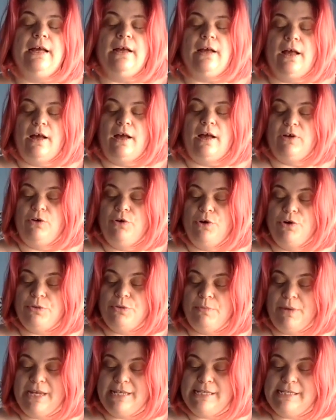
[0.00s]
of a growth
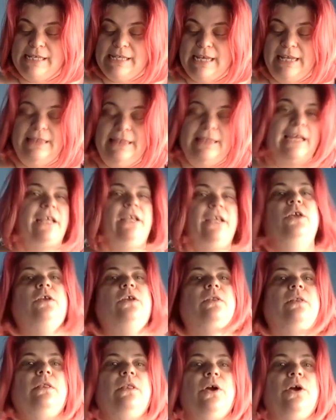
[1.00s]
mindset that you,
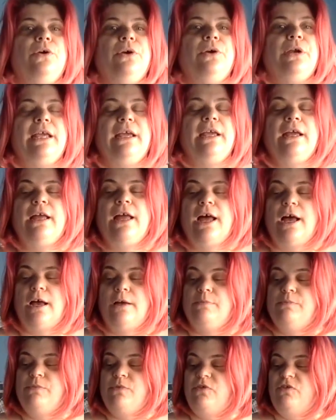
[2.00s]
learning comes
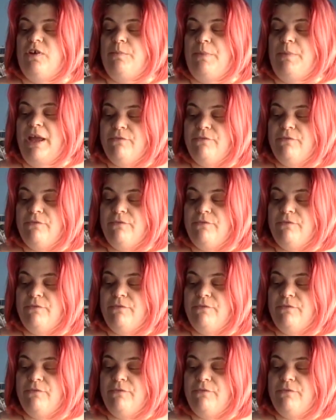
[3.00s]
from effort